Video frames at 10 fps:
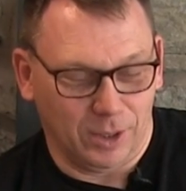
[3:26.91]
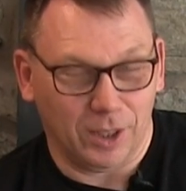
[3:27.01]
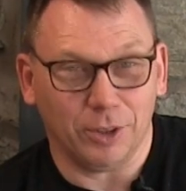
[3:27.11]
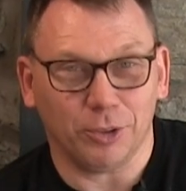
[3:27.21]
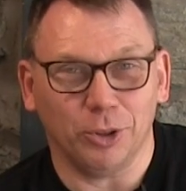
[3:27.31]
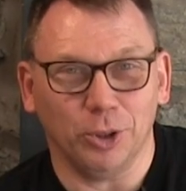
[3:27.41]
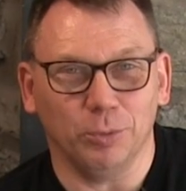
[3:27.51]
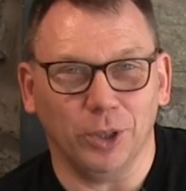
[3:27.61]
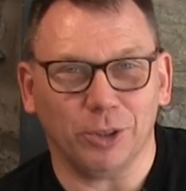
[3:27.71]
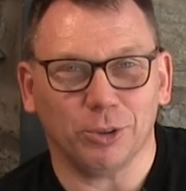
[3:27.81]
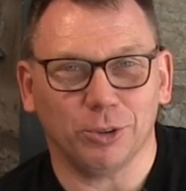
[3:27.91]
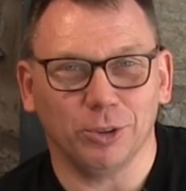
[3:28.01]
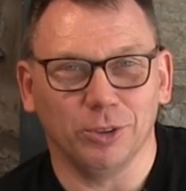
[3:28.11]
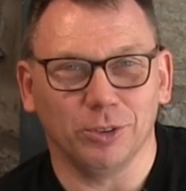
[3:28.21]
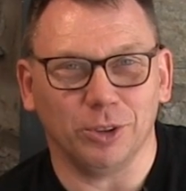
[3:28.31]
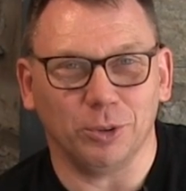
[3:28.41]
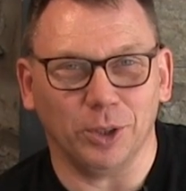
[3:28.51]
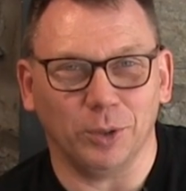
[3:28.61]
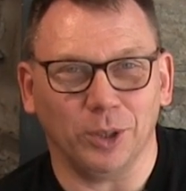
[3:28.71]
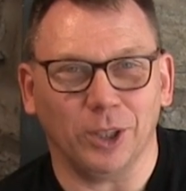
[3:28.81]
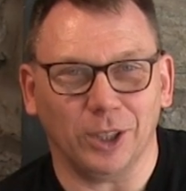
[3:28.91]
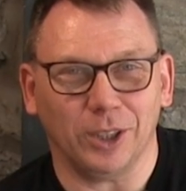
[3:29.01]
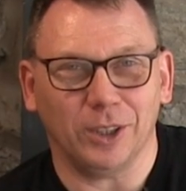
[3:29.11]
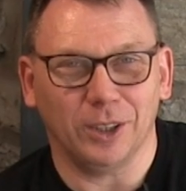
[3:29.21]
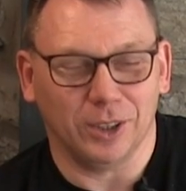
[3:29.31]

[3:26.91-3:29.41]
And there's no rush to do it quickly.